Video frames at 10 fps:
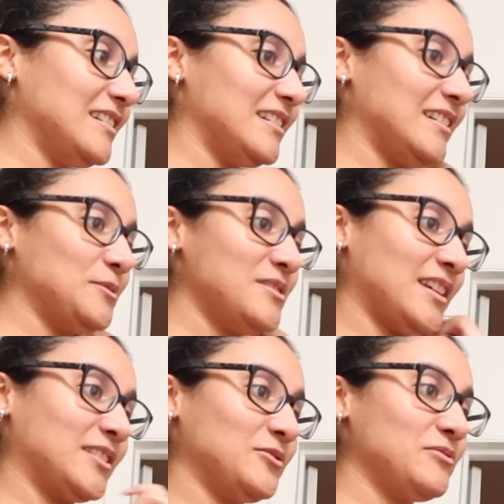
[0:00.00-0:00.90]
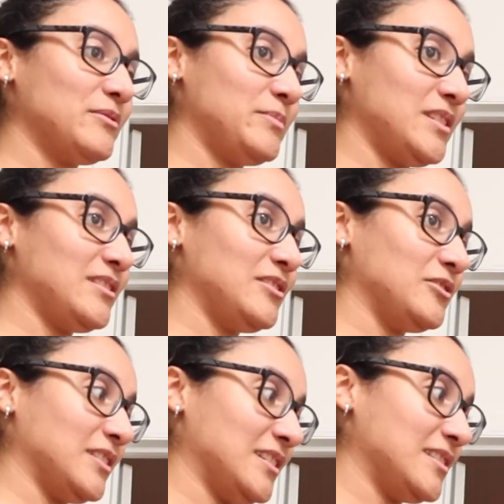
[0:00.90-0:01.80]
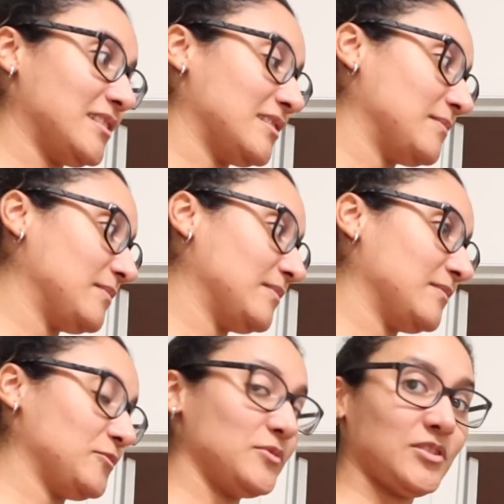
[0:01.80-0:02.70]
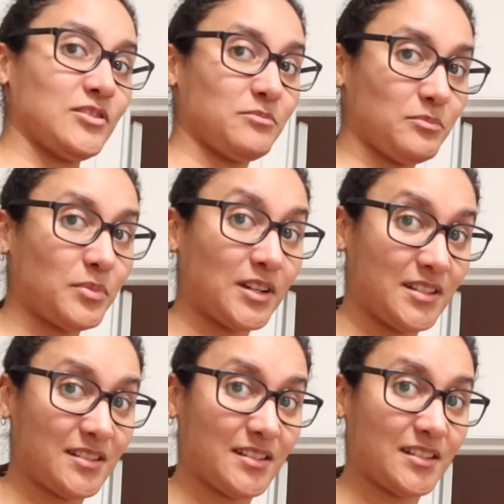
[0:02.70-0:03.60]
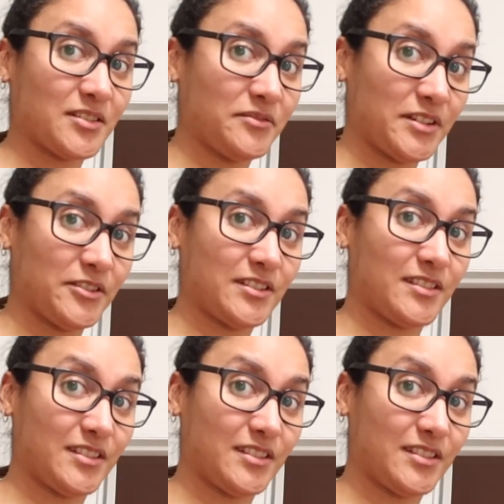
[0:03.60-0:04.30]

I was diagnosed with PCOS, which polycystic ovarian